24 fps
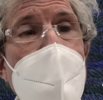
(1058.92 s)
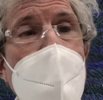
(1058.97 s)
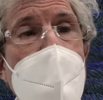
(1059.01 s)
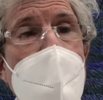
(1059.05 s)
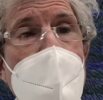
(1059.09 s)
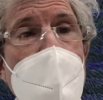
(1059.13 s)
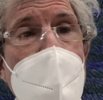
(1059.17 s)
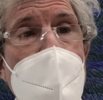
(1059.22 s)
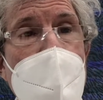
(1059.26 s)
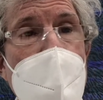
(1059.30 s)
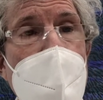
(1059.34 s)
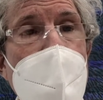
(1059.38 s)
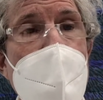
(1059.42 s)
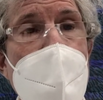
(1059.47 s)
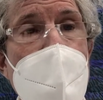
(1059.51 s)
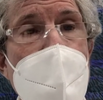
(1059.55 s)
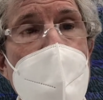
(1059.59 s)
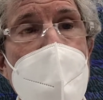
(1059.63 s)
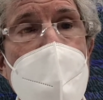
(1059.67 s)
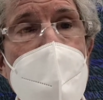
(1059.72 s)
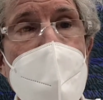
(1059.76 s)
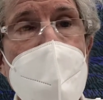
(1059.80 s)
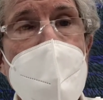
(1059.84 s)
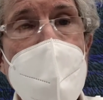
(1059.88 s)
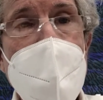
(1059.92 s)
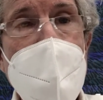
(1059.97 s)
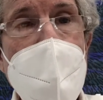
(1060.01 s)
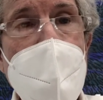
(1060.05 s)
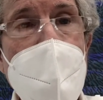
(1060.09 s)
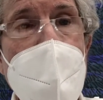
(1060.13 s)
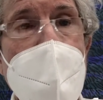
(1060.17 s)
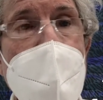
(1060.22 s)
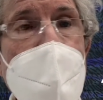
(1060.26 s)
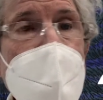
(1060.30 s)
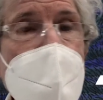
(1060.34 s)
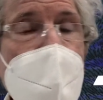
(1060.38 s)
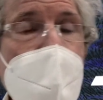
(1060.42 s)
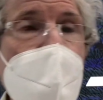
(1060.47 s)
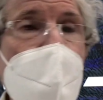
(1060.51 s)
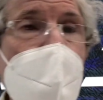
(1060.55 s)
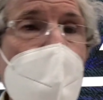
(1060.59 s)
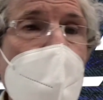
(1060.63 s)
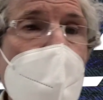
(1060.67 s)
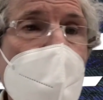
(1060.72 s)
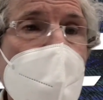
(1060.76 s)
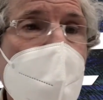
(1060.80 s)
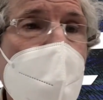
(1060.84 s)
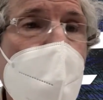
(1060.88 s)
at all. He was like an
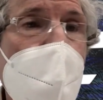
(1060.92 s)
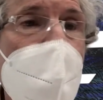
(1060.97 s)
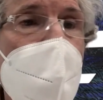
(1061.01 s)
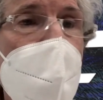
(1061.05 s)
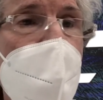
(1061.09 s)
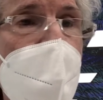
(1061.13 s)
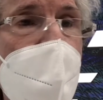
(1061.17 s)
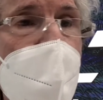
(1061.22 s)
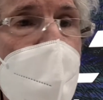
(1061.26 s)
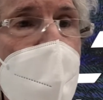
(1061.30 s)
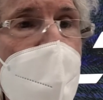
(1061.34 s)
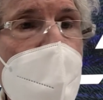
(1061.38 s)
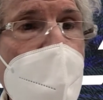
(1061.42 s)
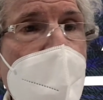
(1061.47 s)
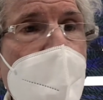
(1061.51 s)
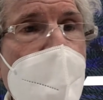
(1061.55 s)
old timer there